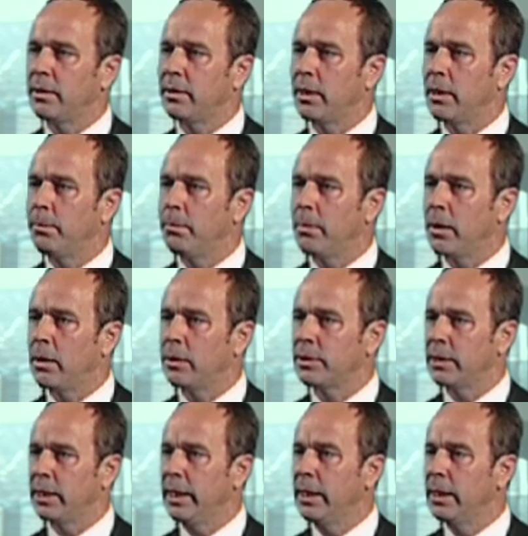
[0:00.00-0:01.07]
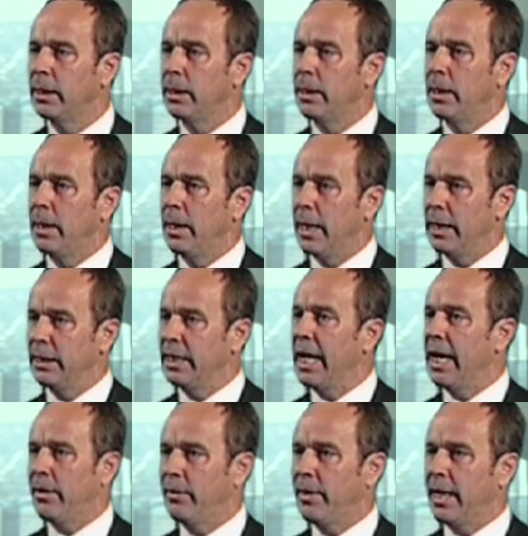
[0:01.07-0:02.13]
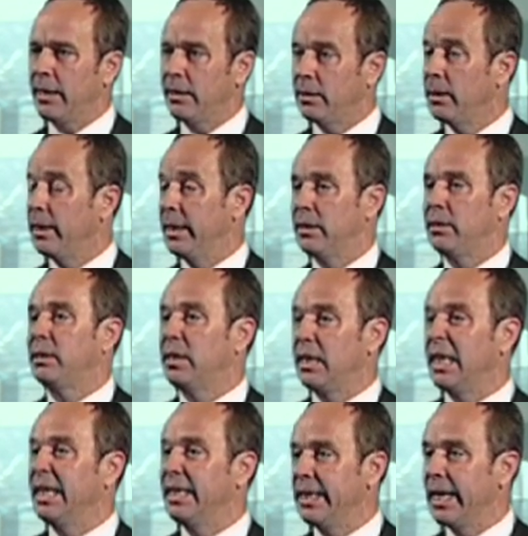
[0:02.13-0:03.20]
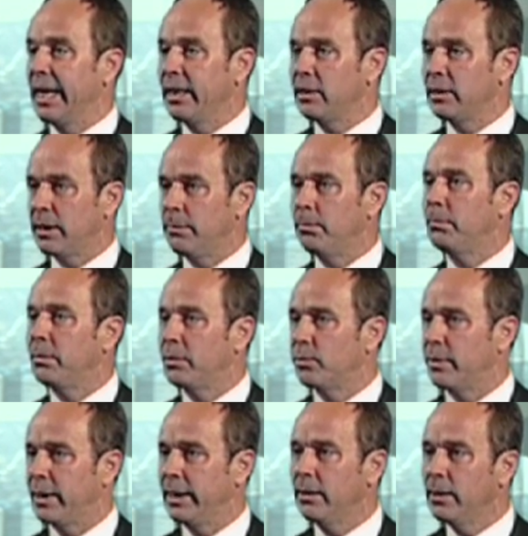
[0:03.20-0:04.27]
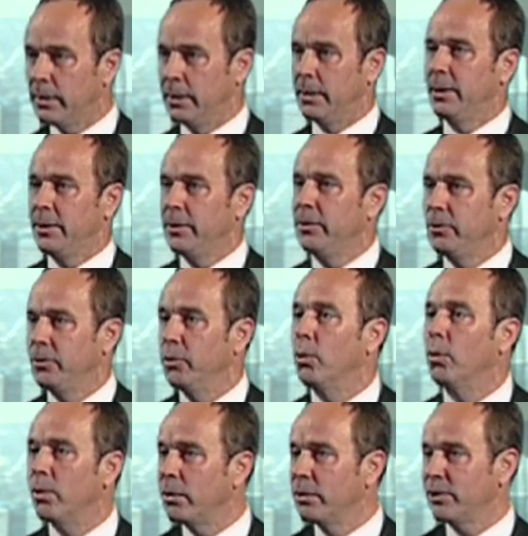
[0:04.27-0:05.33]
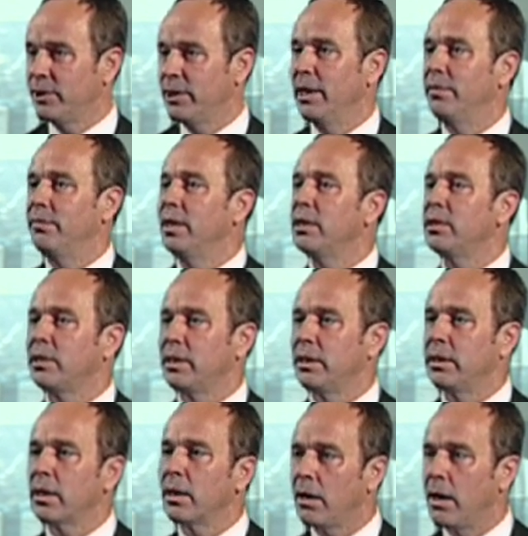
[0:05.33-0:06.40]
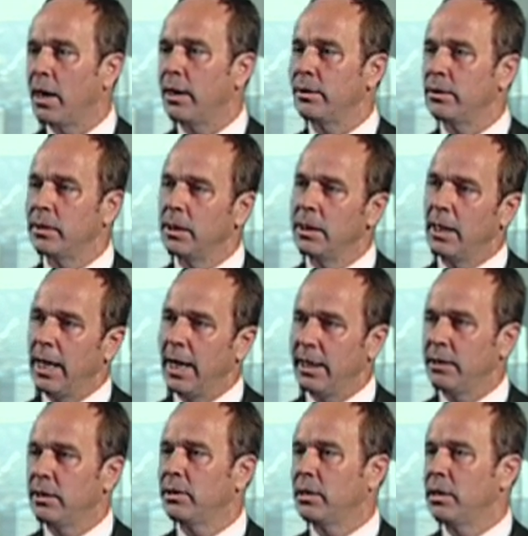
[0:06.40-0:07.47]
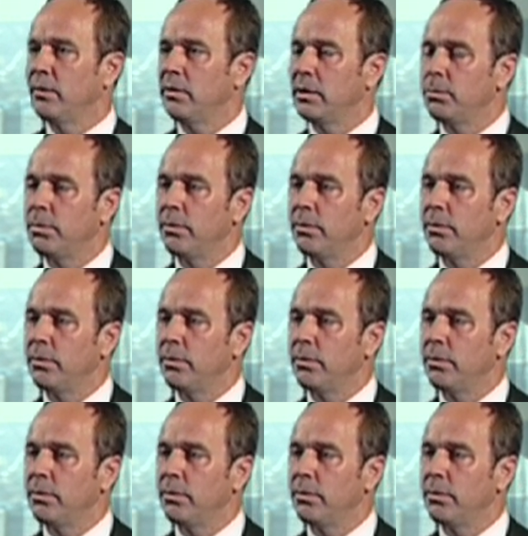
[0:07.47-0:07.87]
the third party, and how that is delineated between your service to the client and the service